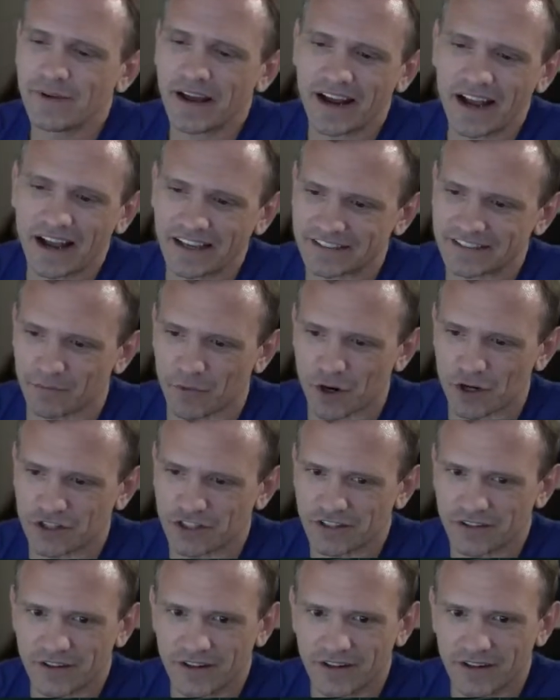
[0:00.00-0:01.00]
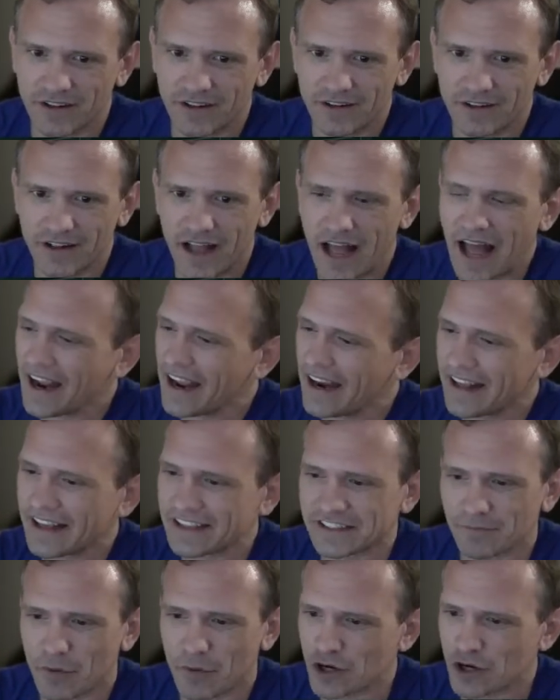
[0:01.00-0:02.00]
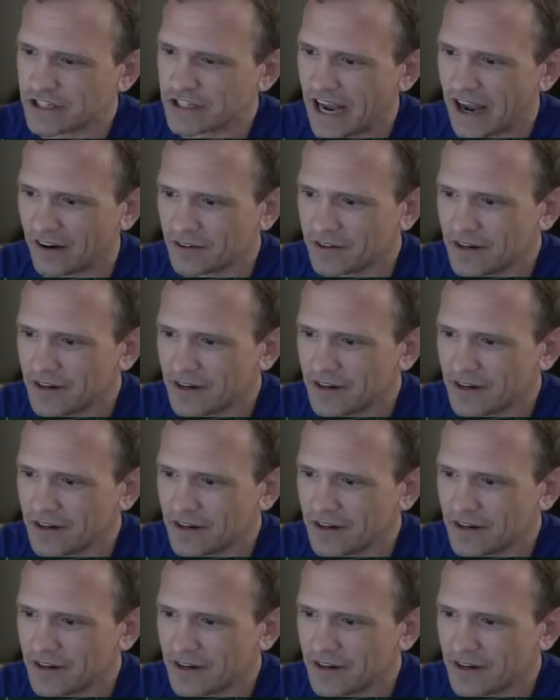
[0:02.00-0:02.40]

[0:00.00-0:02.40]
dude, that logo's nice, dude. I gotta get some merch out.